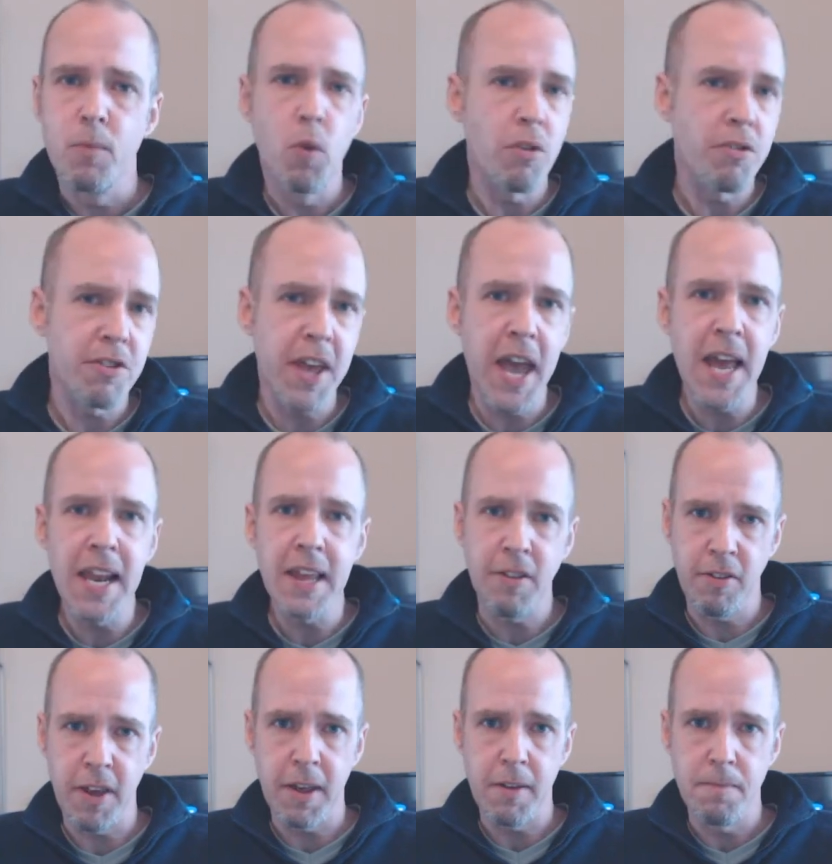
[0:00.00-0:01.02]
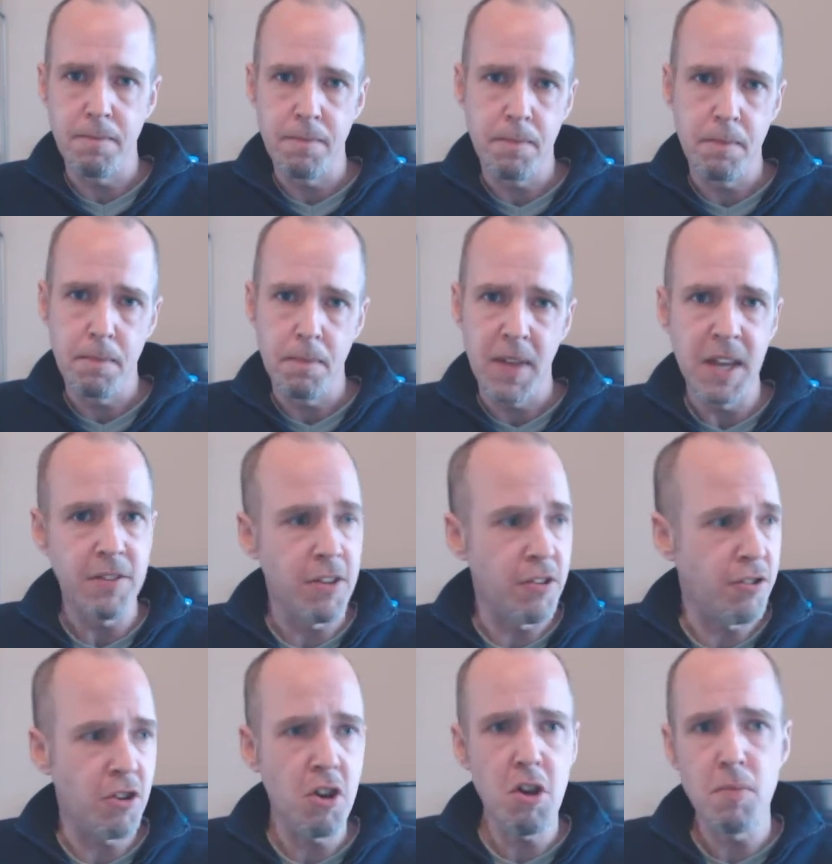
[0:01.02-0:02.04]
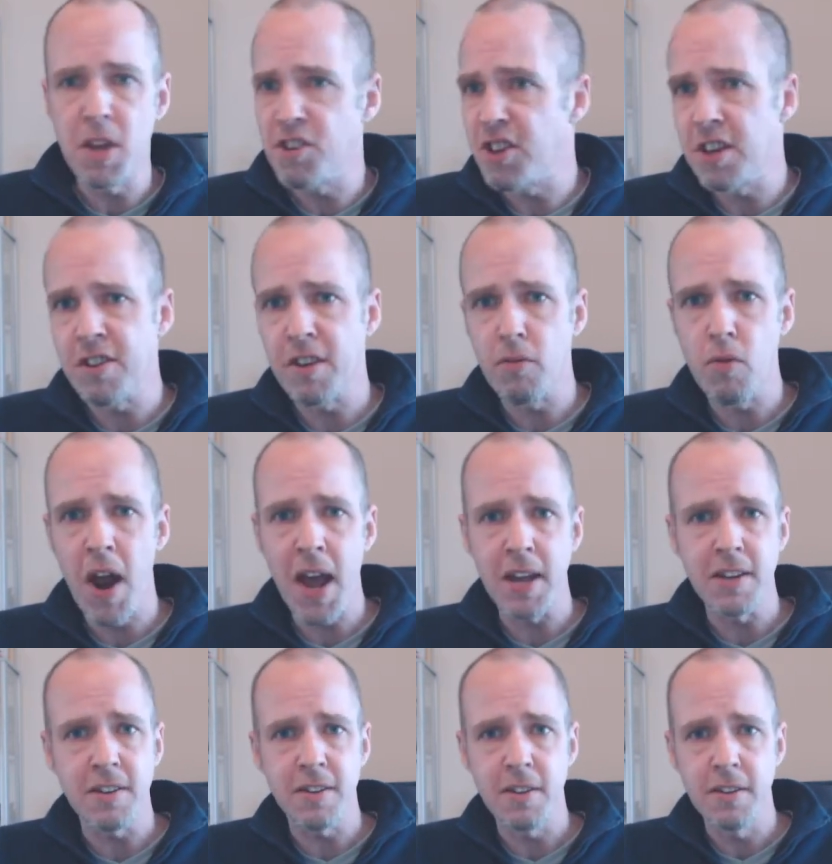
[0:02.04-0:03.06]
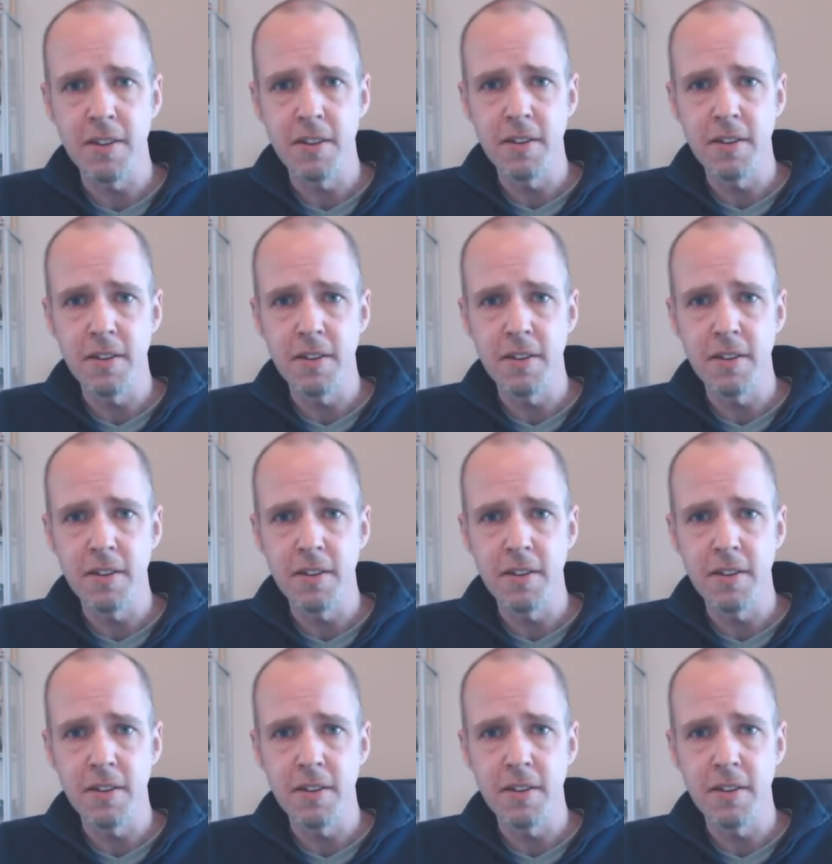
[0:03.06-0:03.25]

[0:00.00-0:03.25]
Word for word: What scale is it? Is it skirmish? Is it ranked?